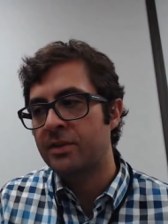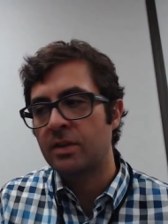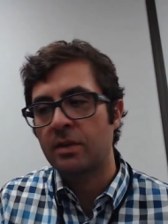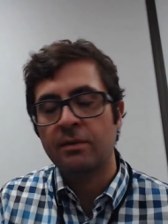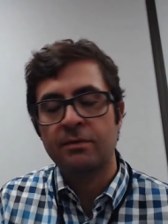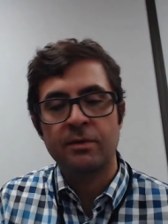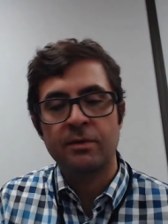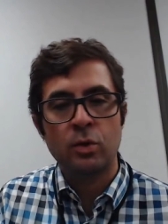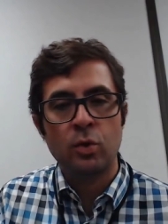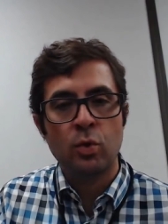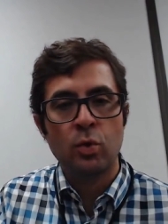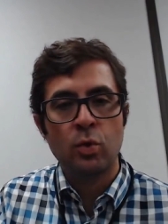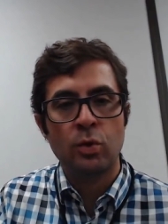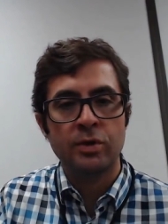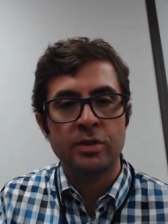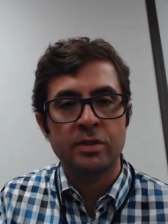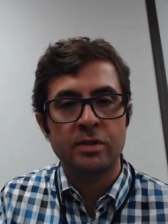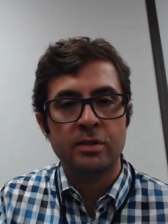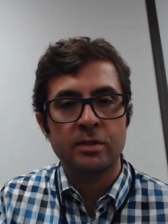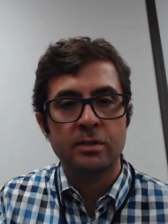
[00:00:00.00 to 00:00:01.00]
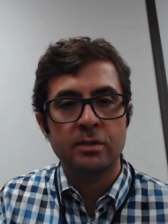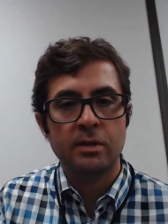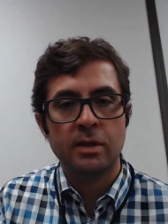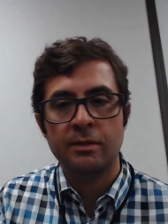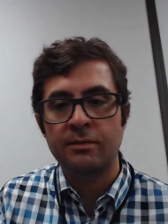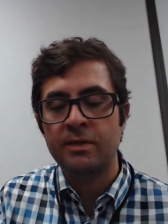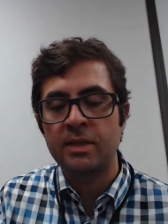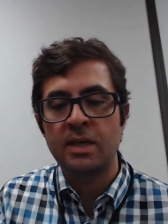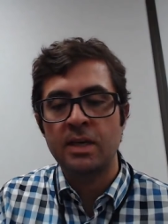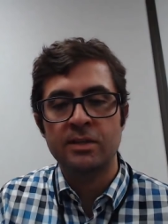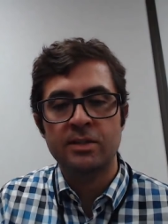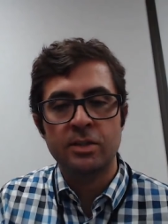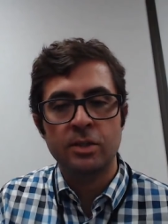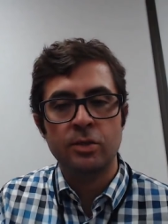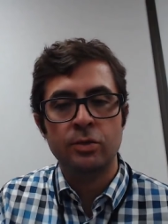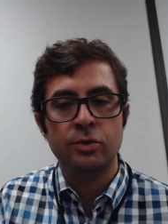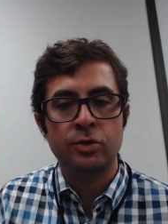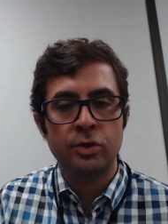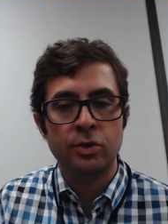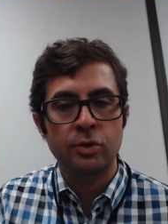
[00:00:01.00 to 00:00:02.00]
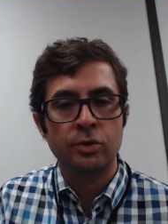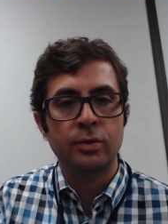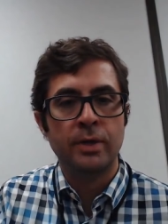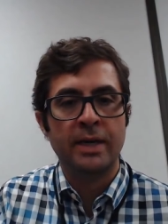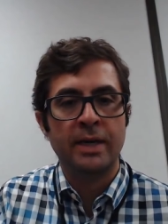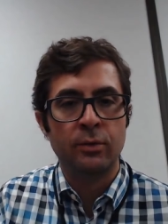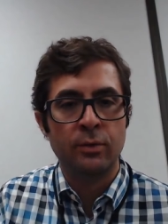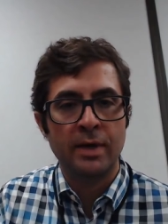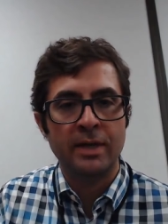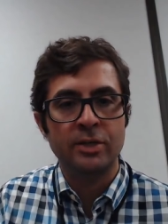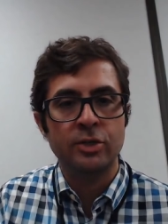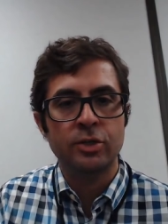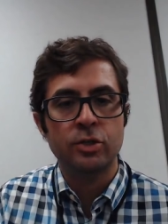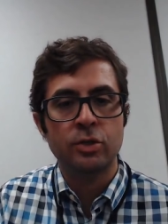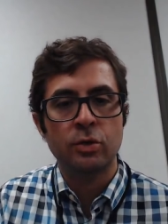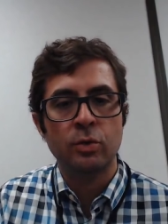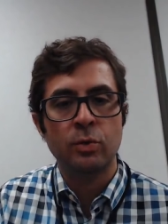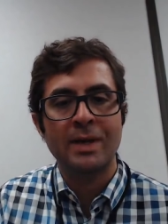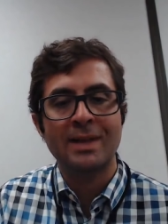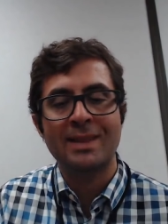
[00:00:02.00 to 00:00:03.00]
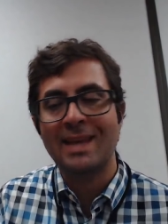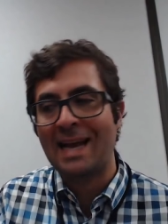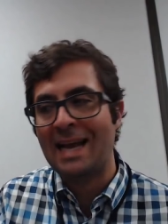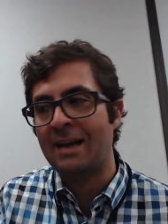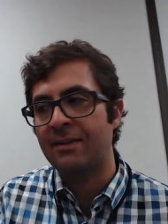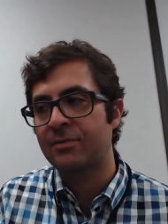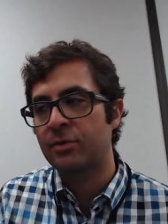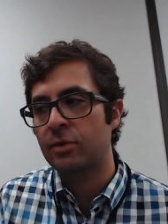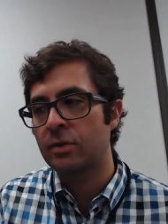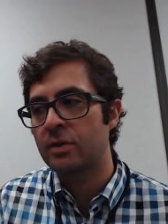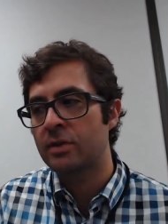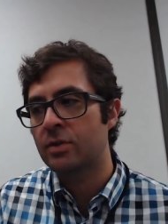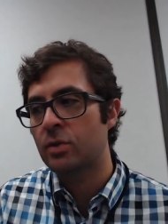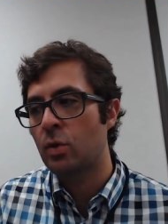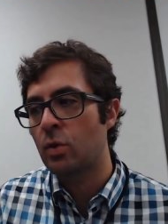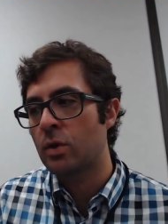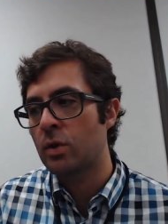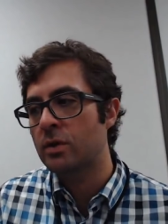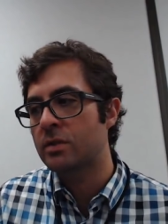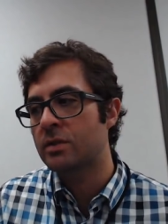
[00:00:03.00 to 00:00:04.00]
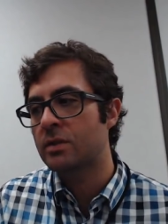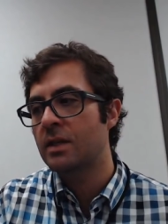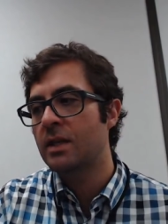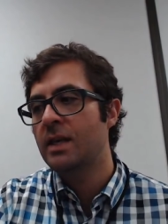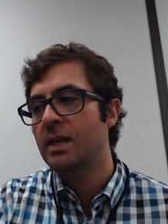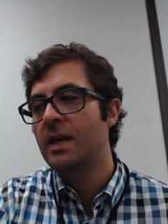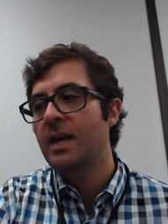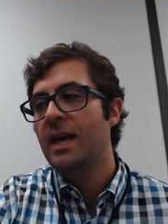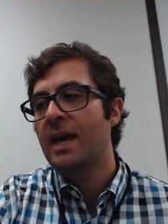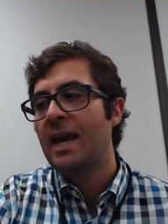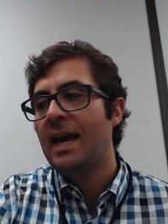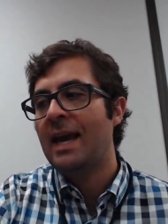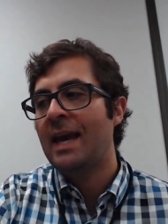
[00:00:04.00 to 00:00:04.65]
office of the course of the institution you're trying to register with after this course,